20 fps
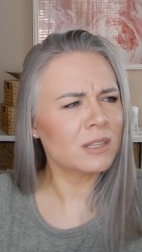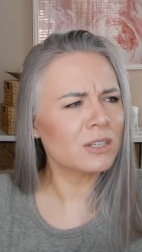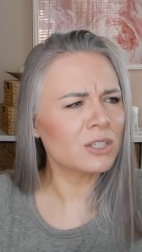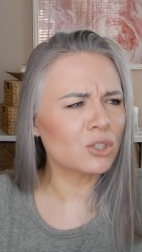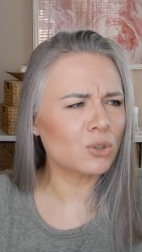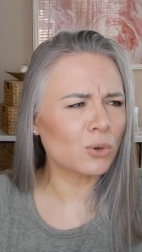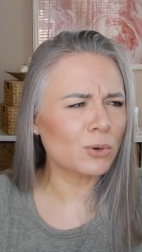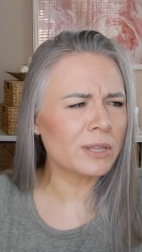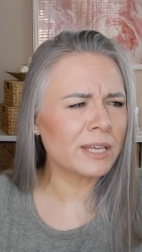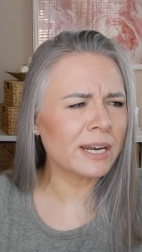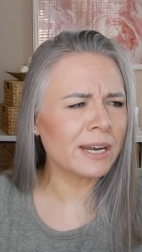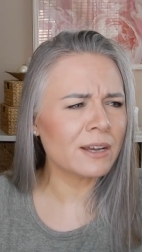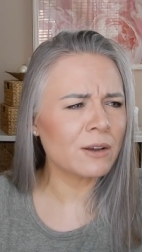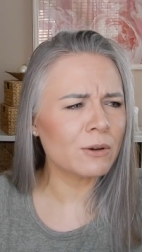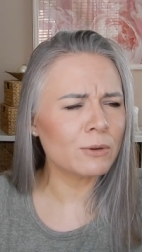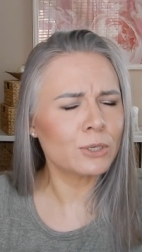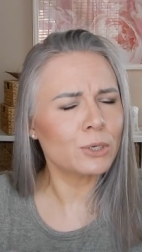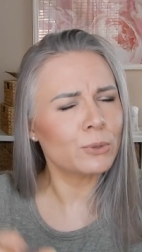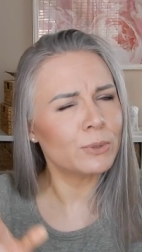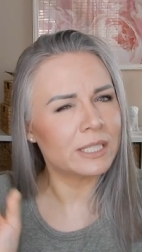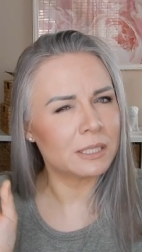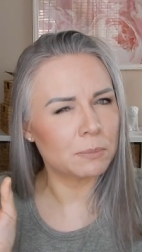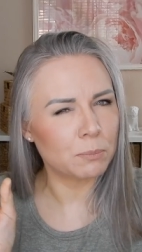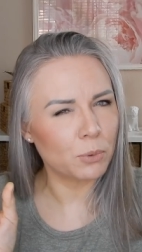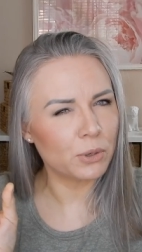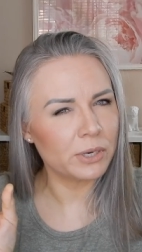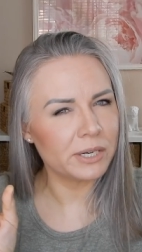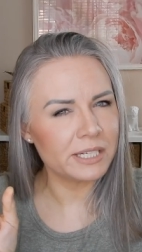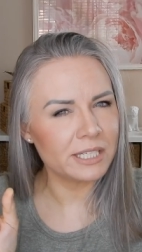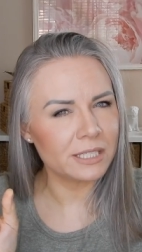The store that I go to is
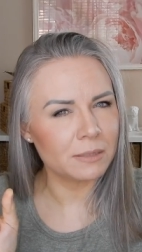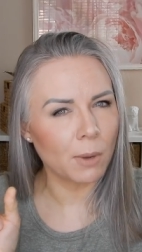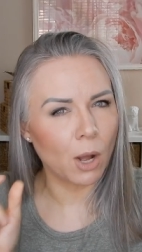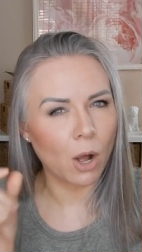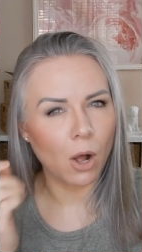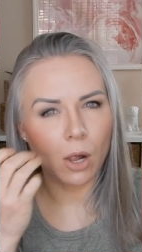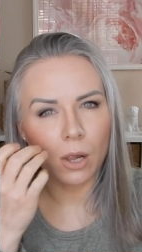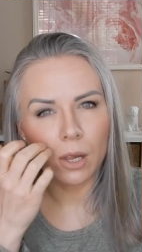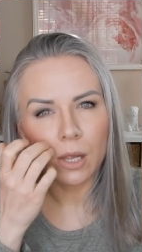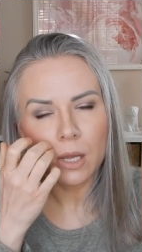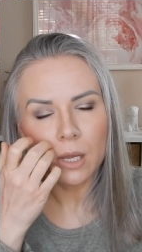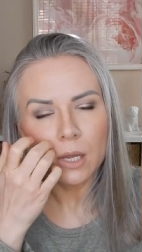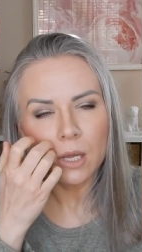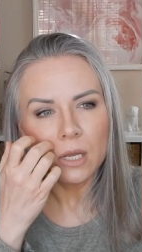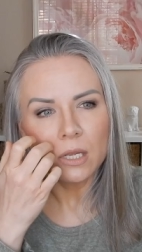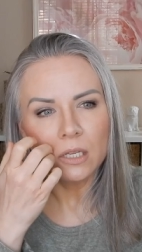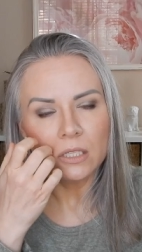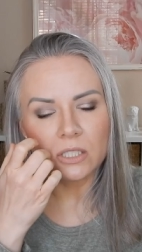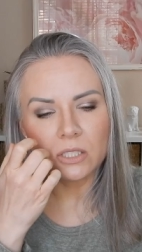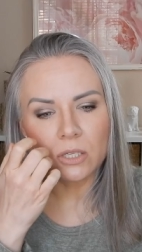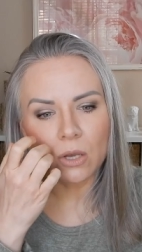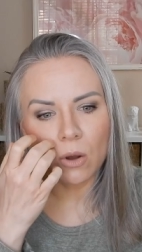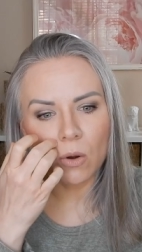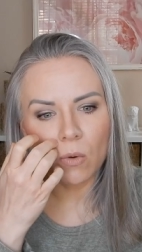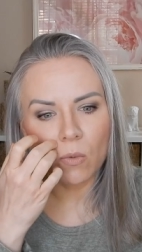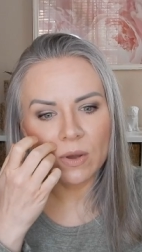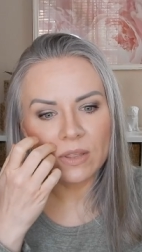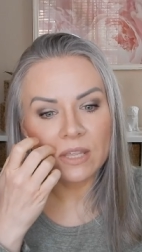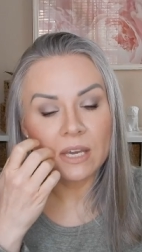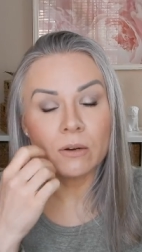pretty small,
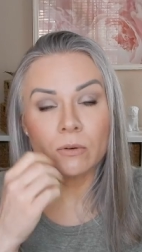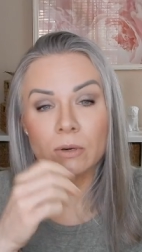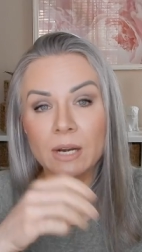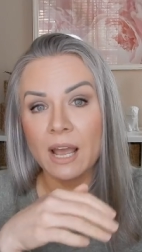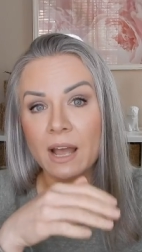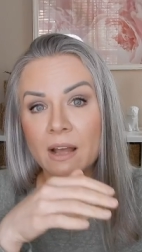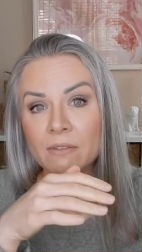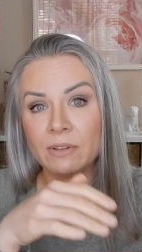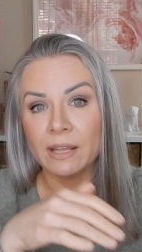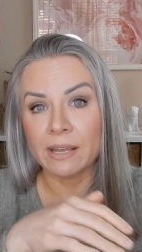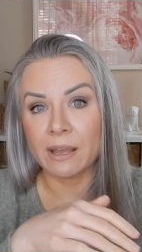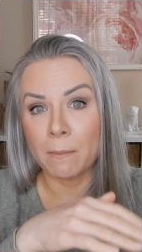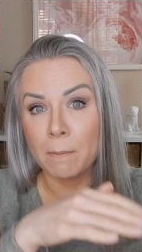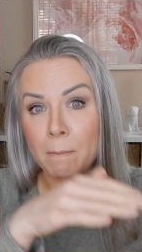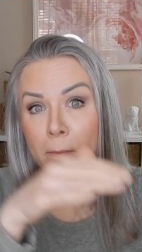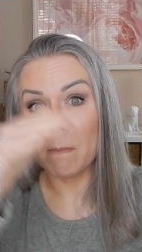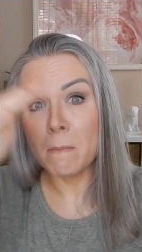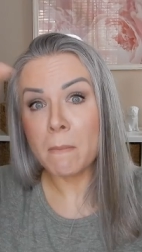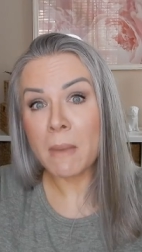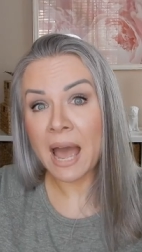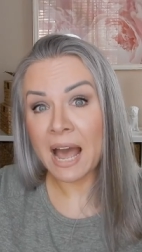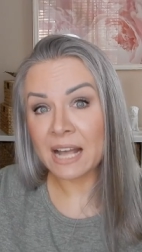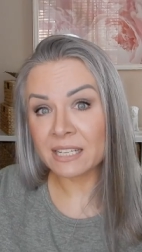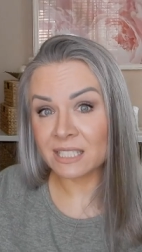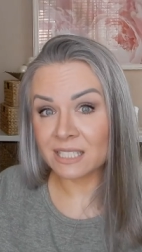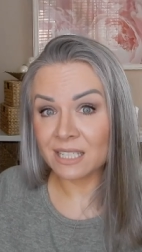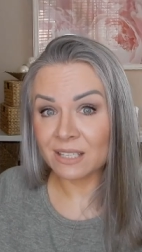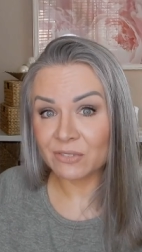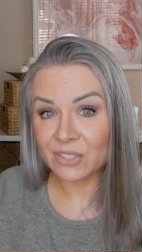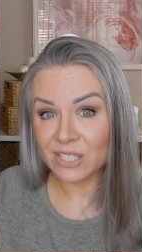so they don't have like a
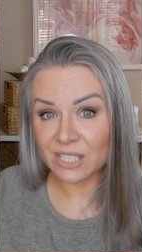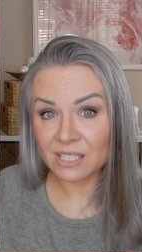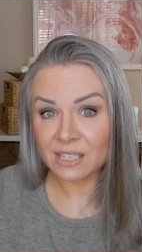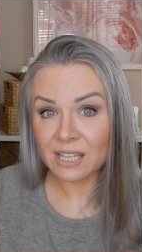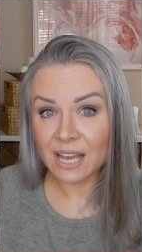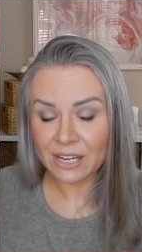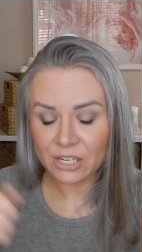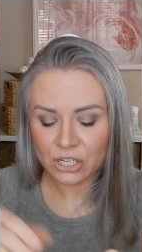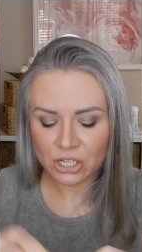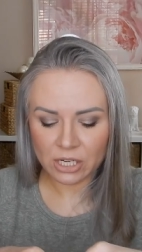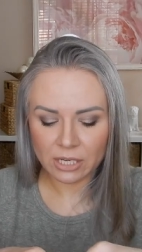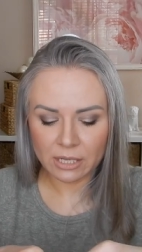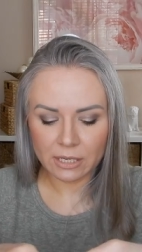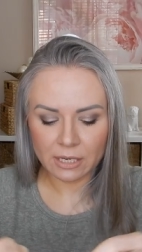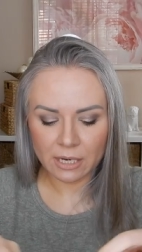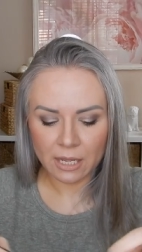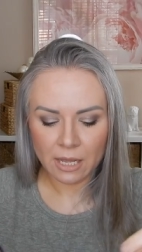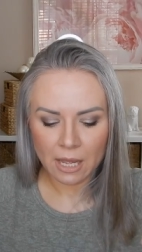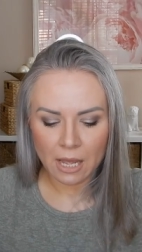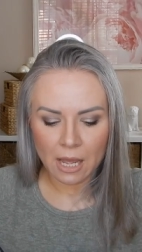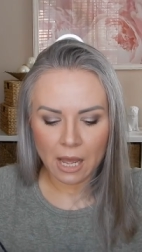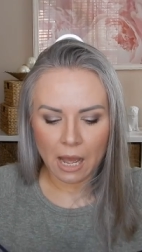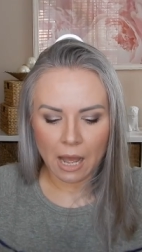massive selection.